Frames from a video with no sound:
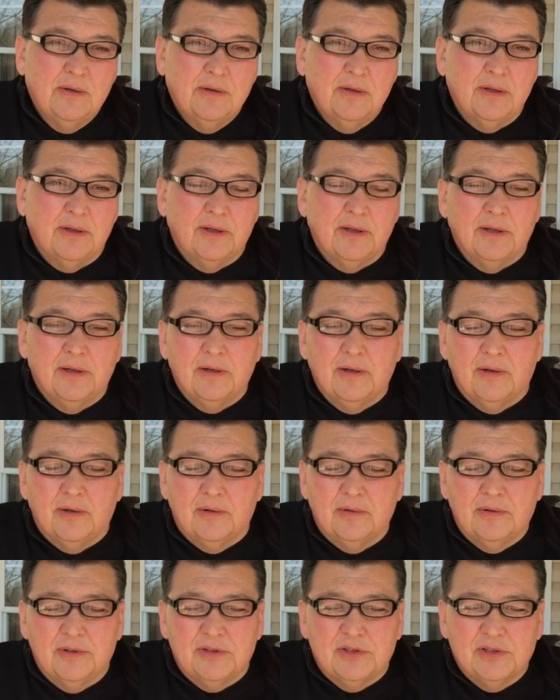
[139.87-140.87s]
And uh,
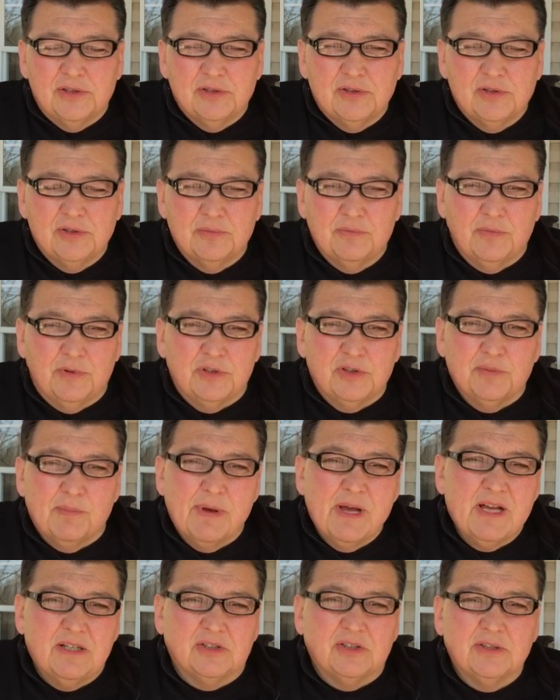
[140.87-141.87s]
it's, it's, it's
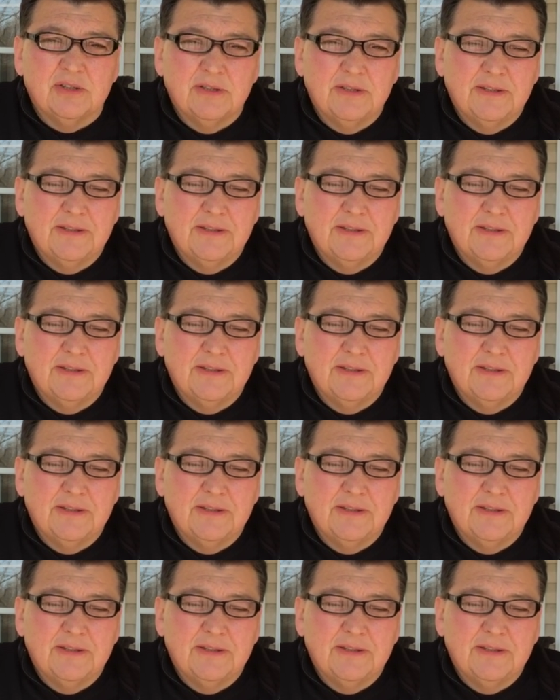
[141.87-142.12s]
missed.